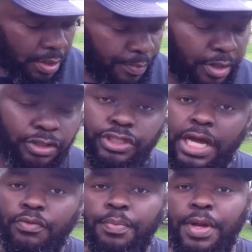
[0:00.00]
Because you
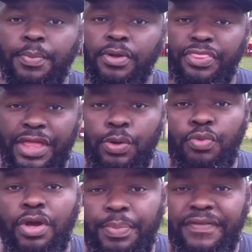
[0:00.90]
got to remember, they
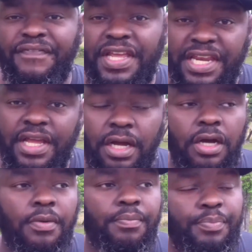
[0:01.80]
will be feeding up